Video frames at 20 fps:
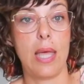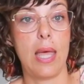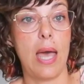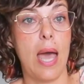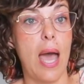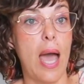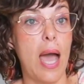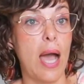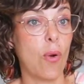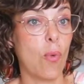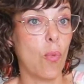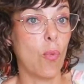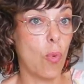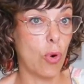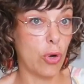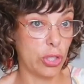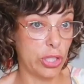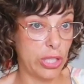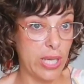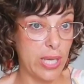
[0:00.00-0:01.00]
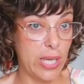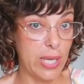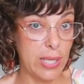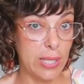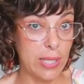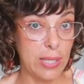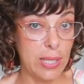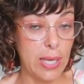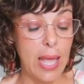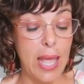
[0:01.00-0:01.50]
and water,
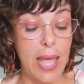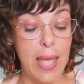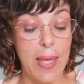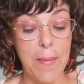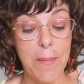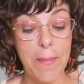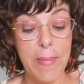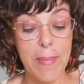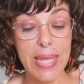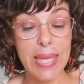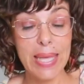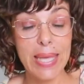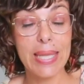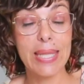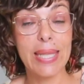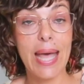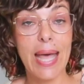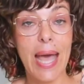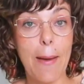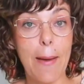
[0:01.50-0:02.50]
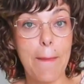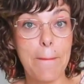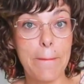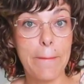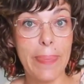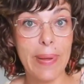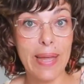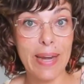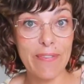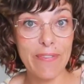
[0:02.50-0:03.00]
make it a
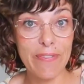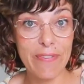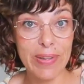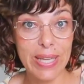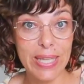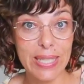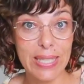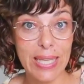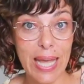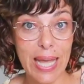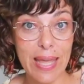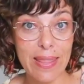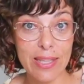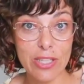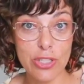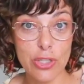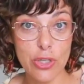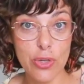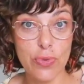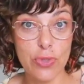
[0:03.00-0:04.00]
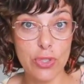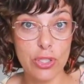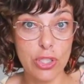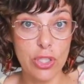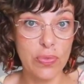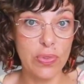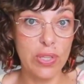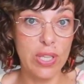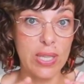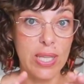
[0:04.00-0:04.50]
perfect addition for
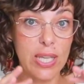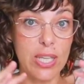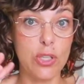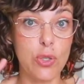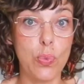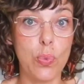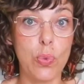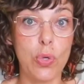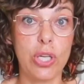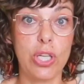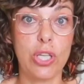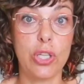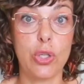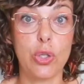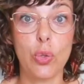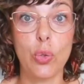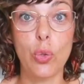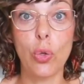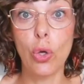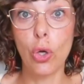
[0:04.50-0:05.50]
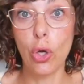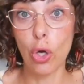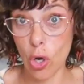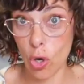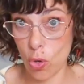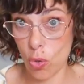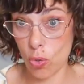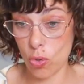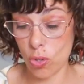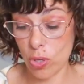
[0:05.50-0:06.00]
something that you want it to
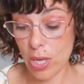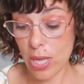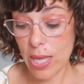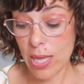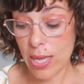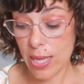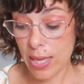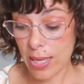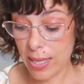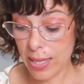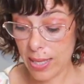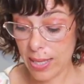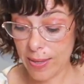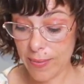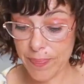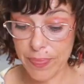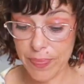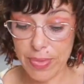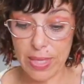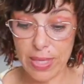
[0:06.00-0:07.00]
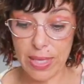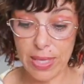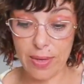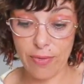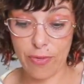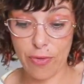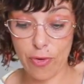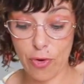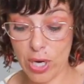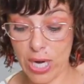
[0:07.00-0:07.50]
grow.
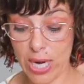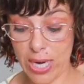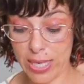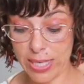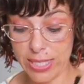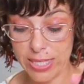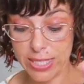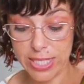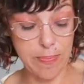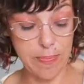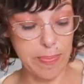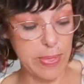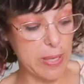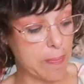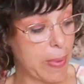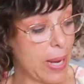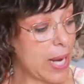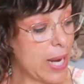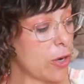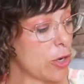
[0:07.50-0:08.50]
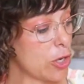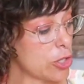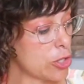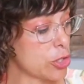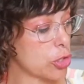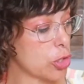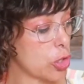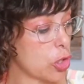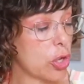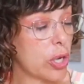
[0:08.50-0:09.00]
For a recipe. But
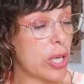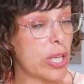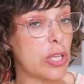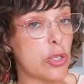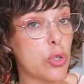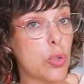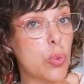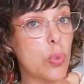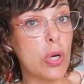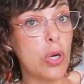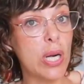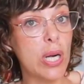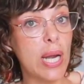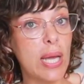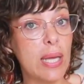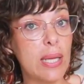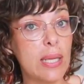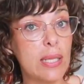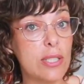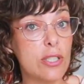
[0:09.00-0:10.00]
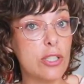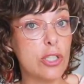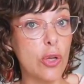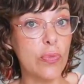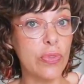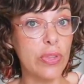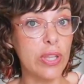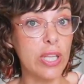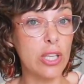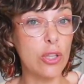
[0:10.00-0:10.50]
also, if you want
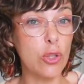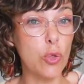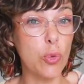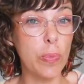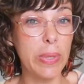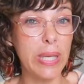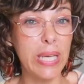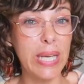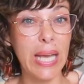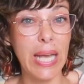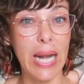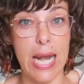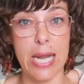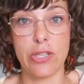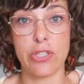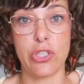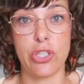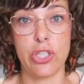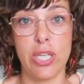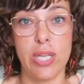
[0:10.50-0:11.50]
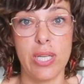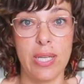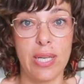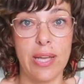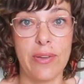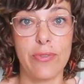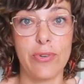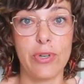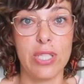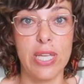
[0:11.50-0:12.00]
something to be crunchy,
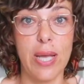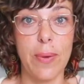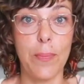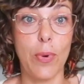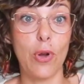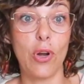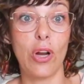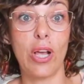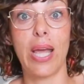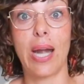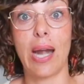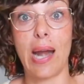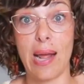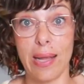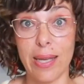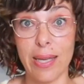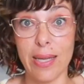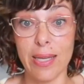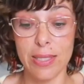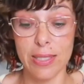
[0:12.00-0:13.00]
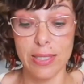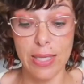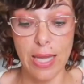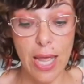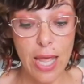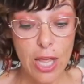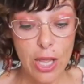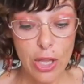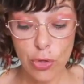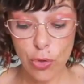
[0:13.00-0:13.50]
like for example crackers,
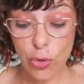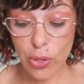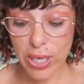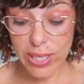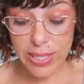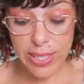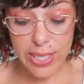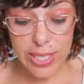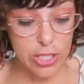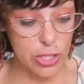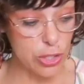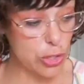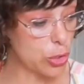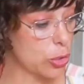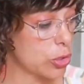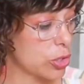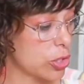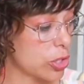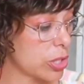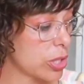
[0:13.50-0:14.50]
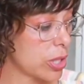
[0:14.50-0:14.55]
you can just use